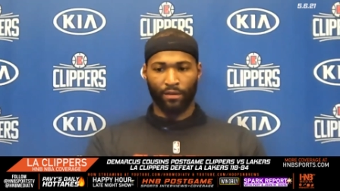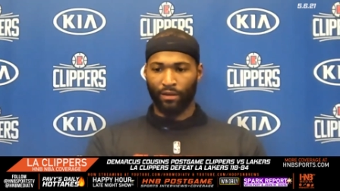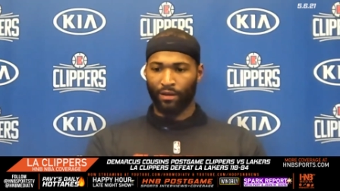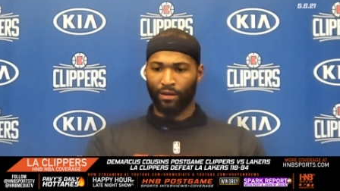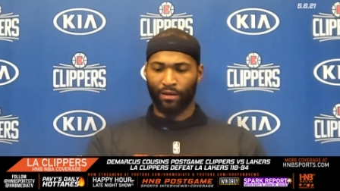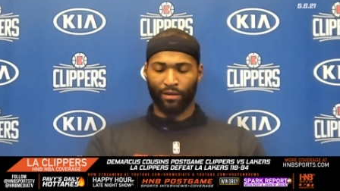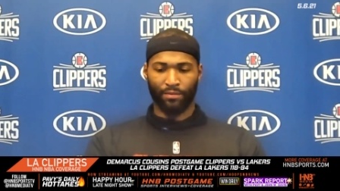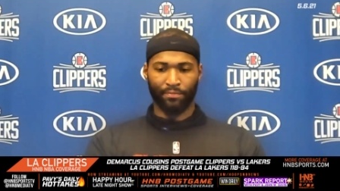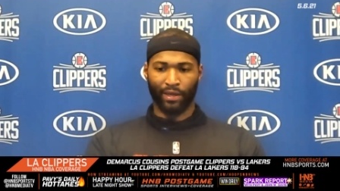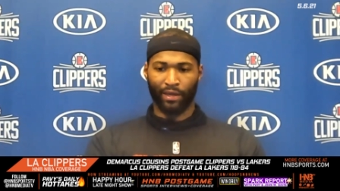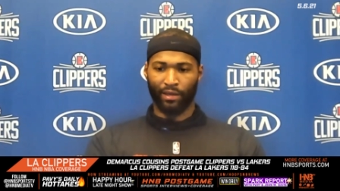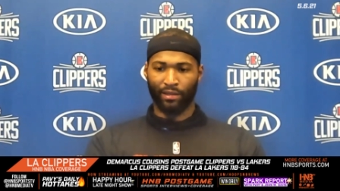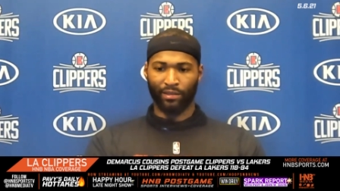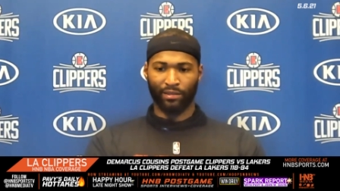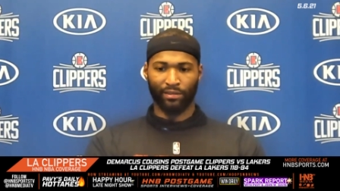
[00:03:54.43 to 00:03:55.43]
Oh, man,
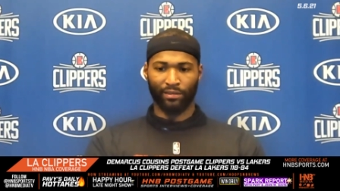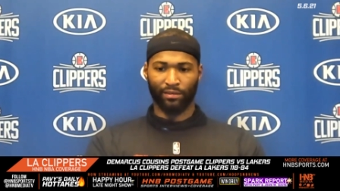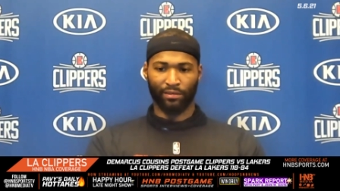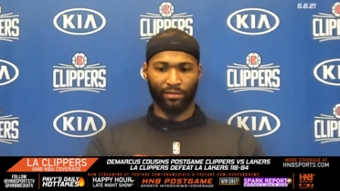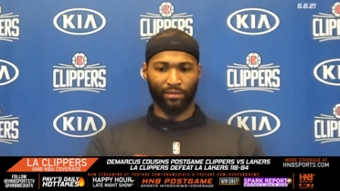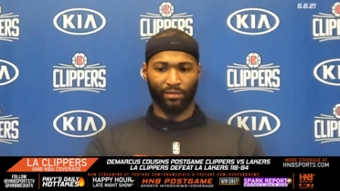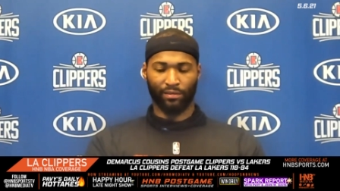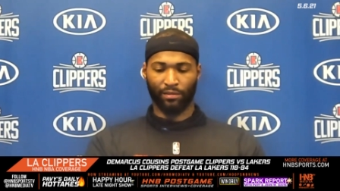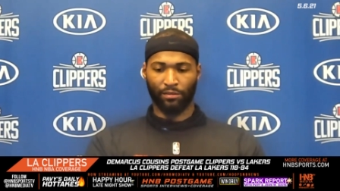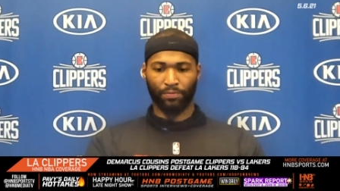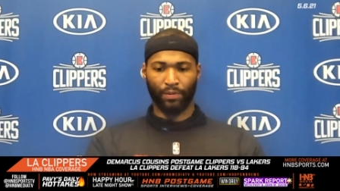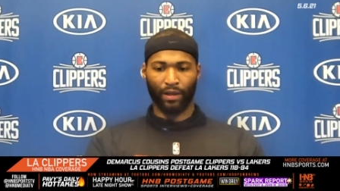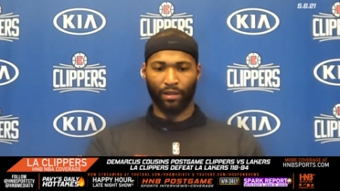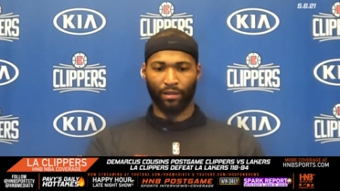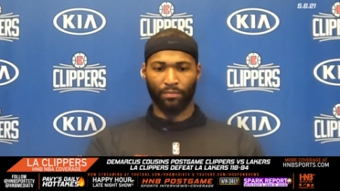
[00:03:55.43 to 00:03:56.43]
he's
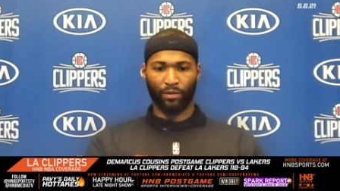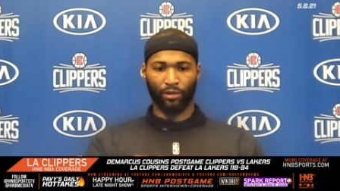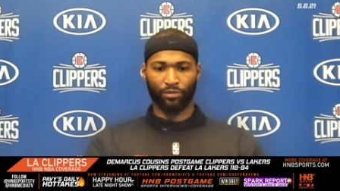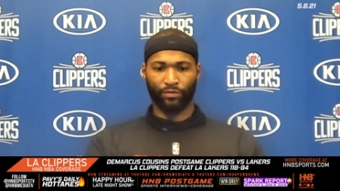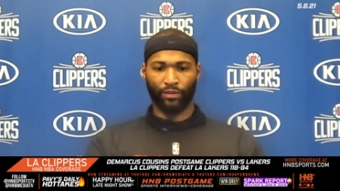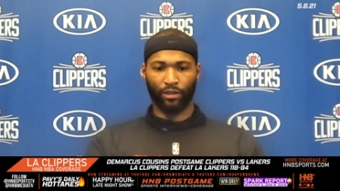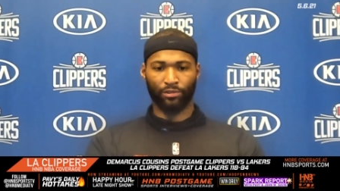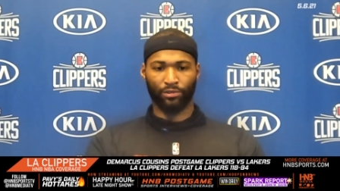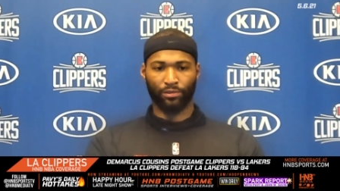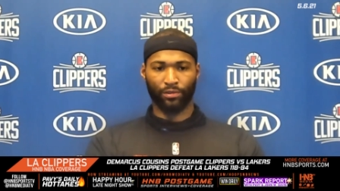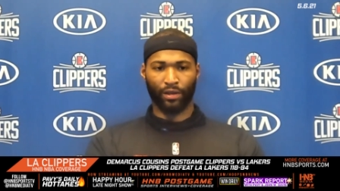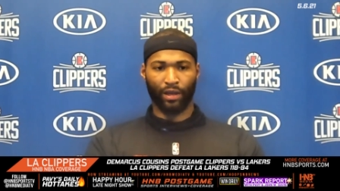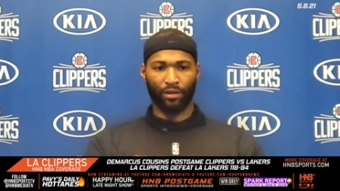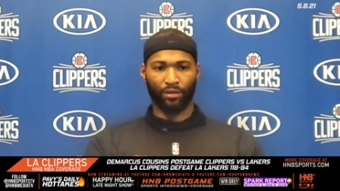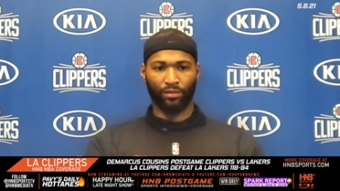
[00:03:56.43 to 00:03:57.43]
probably the most versatile
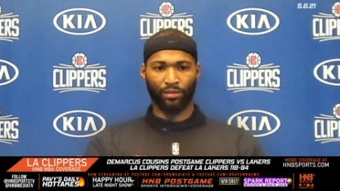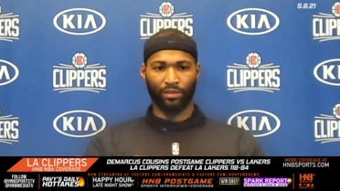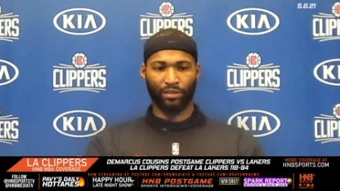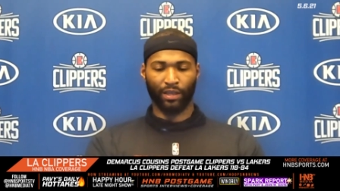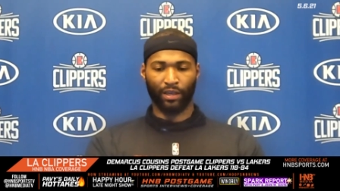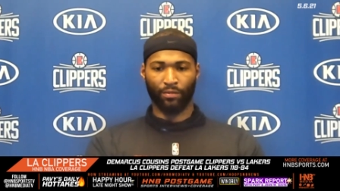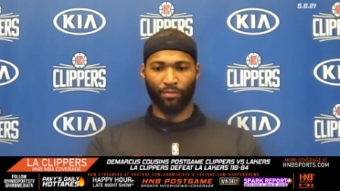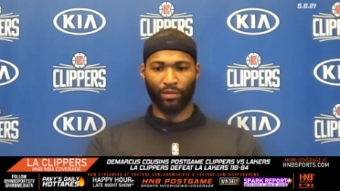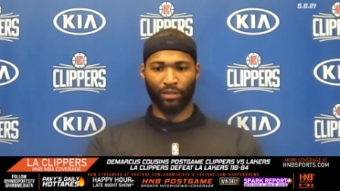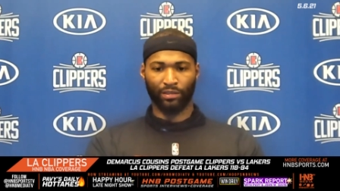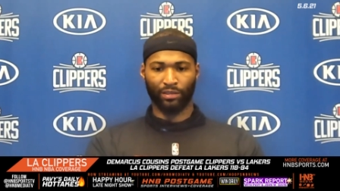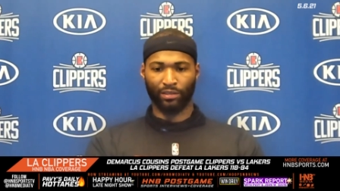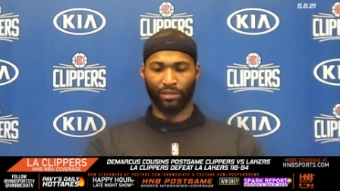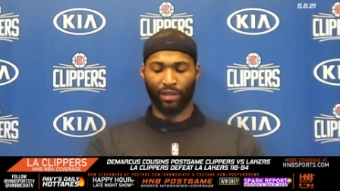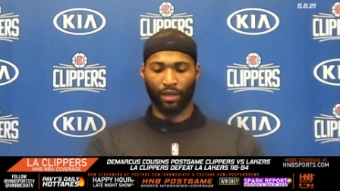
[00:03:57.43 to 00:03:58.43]
guy on this team when it
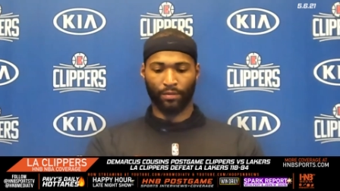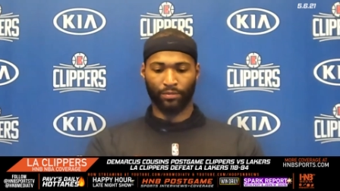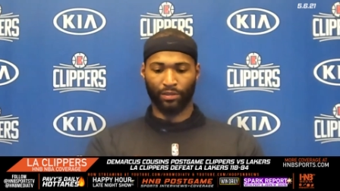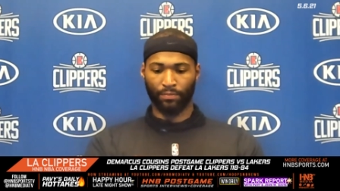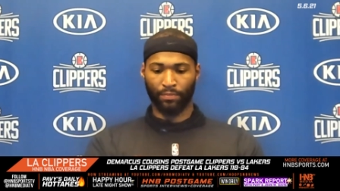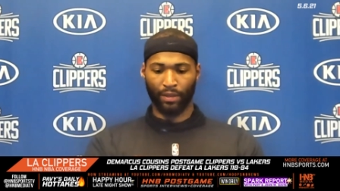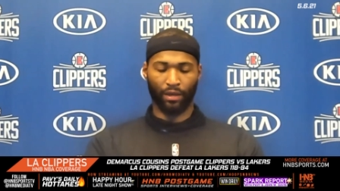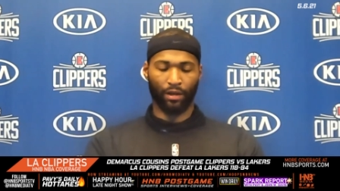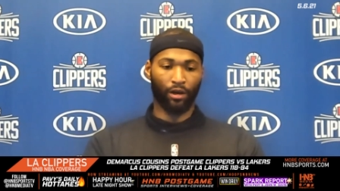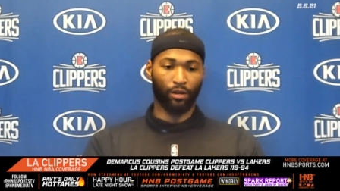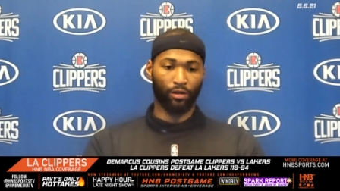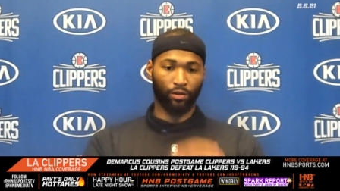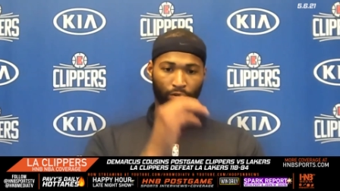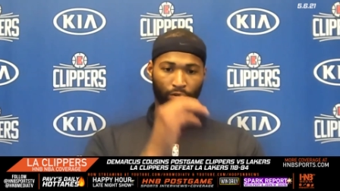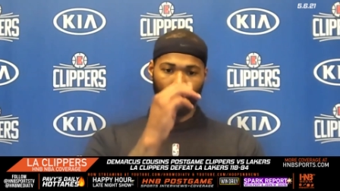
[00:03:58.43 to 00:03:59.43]
just comes to being all
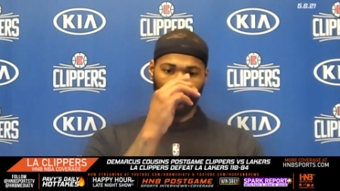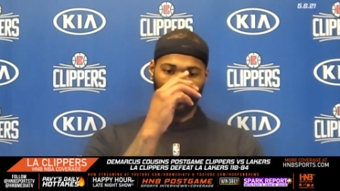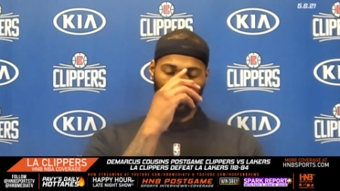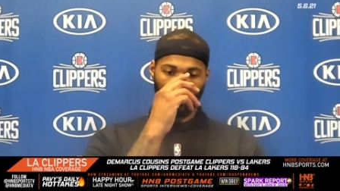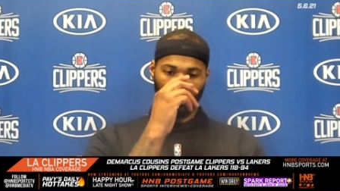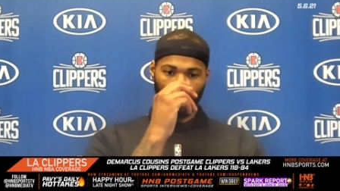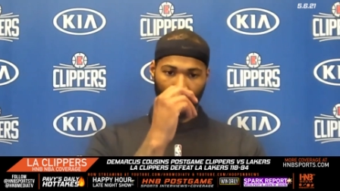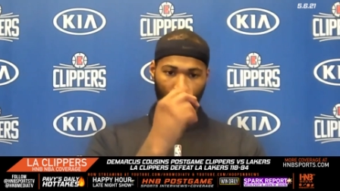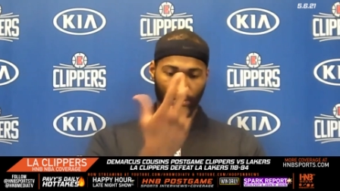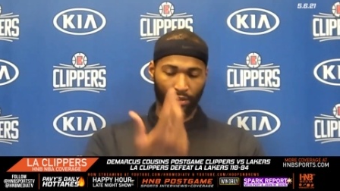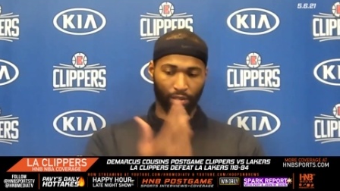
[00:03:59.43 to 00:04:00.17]
over the floor.